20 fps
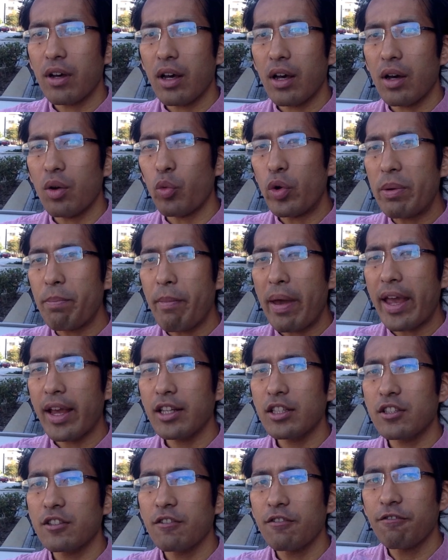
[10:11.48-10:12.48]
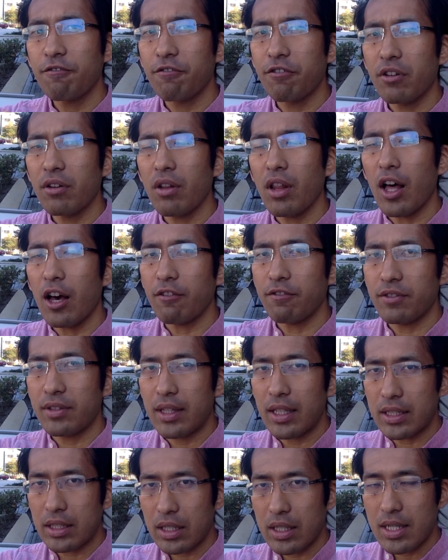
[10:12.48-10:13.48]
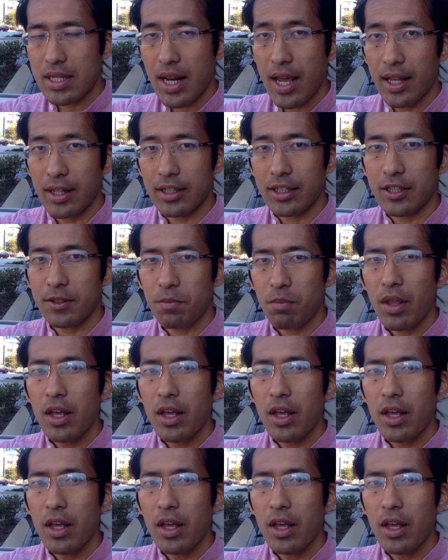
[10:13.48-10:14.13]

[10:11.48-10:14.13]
remains full of discontent.